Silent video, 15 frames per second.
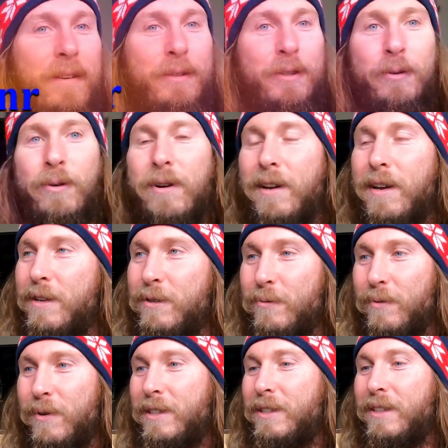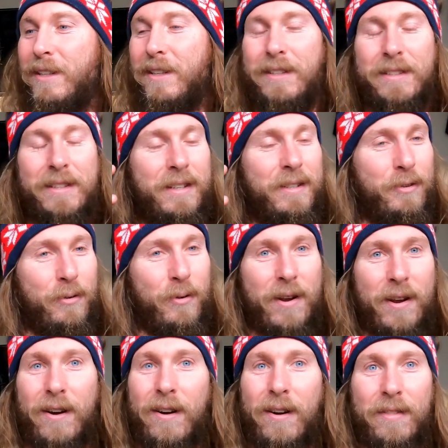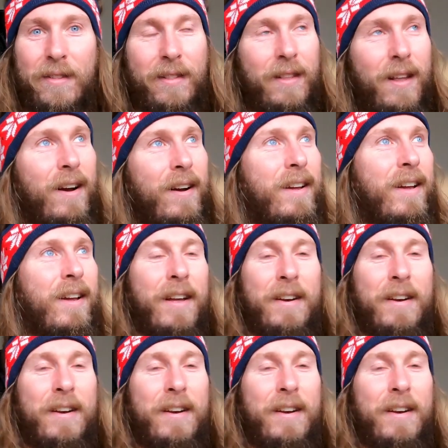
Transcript: enjoying his riches, enjoying all the luck